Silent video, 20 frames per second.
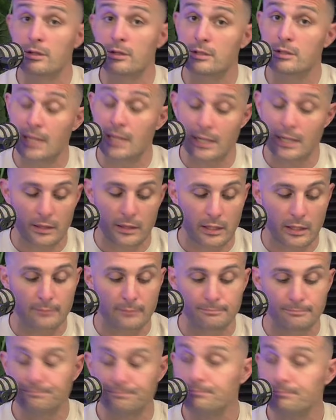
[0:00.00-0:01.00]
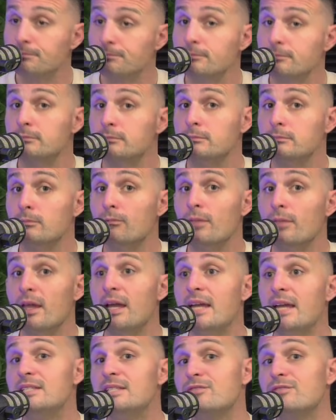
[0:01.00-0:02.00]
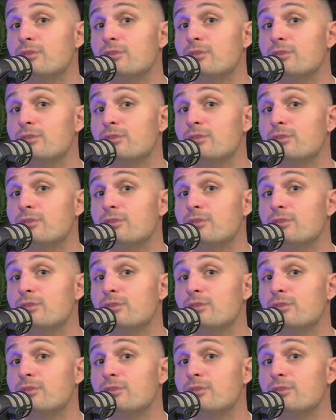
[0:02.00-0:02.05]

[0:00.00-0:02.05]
Second thing is,